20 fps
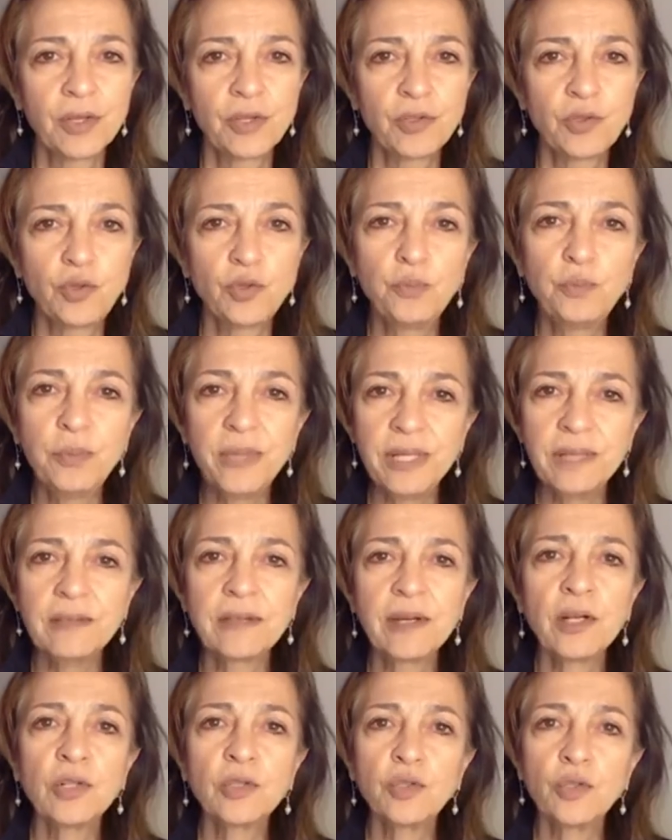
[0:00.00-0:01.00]
to be
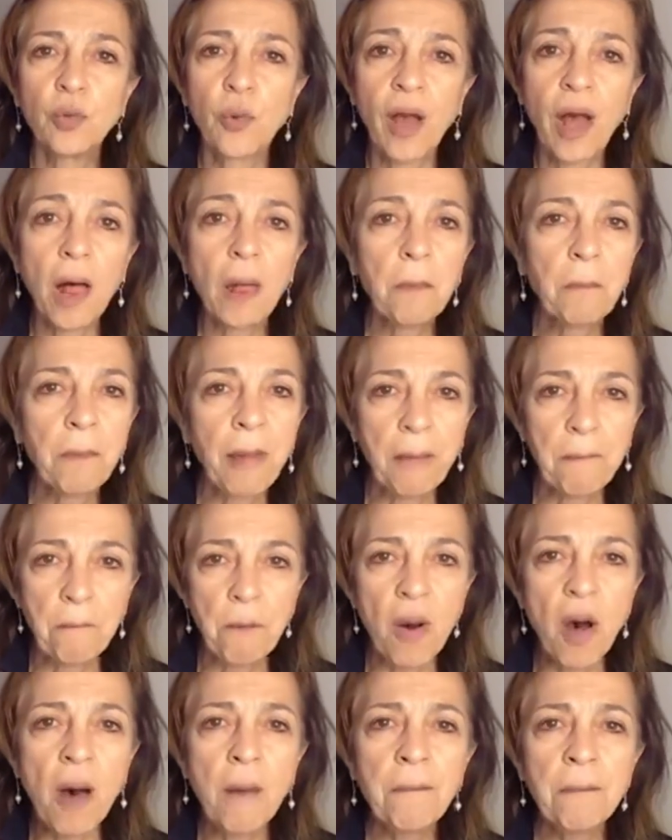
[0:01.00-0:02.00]
there to help my
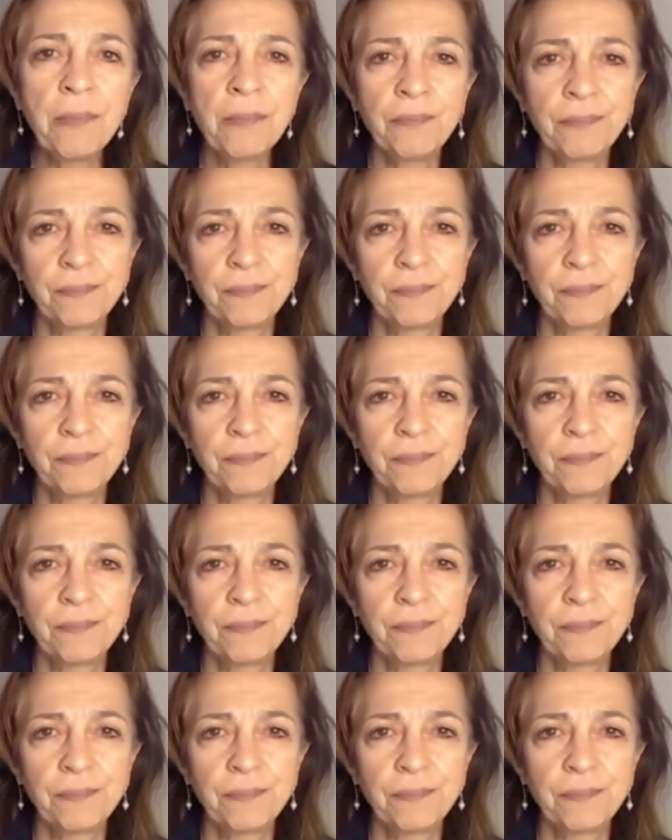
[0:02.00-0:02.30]
mom?